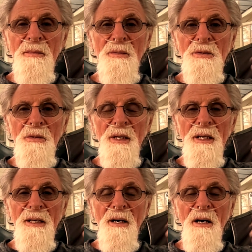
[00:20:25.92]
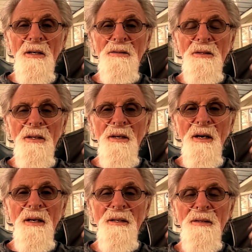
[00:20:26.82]
So they can hunt at
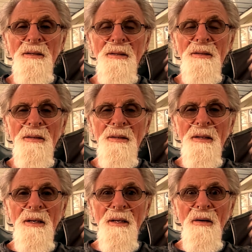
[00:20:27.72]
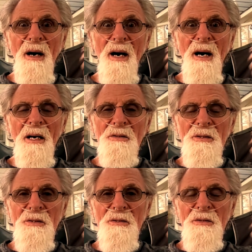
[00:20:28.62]
night and their eyes
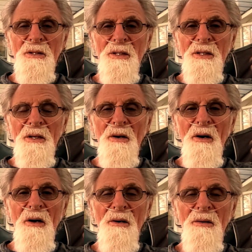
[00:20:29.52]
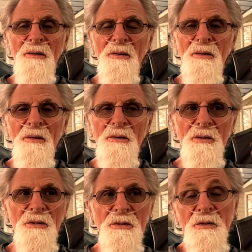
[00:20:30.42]
can see in the dark.
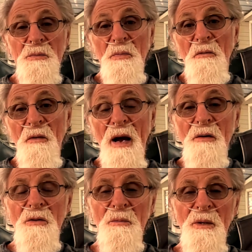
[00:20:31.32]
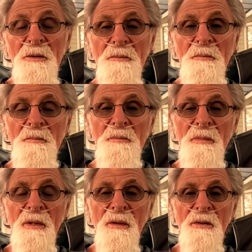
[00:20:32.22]
So this is profound to me.
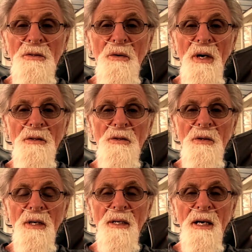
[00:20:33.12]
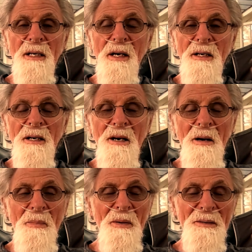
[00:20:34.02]
So I took and I cut it
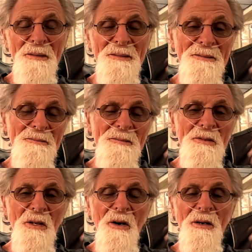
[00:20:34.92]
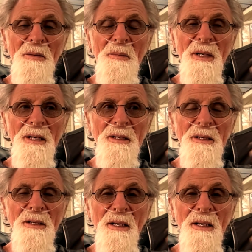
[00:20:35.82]
up. Sorry, but I did.